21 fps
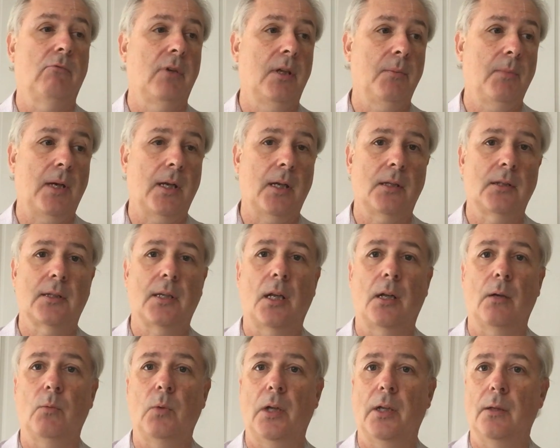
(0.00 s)
Remax,
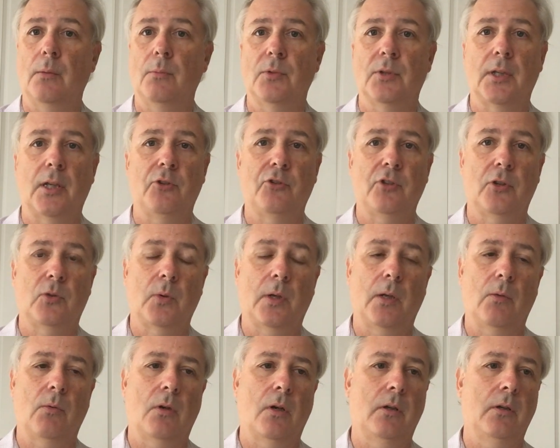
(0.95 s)
Keller Williams, Century
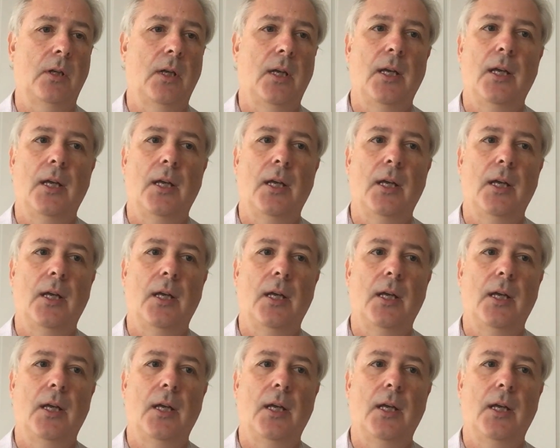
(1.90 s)
21,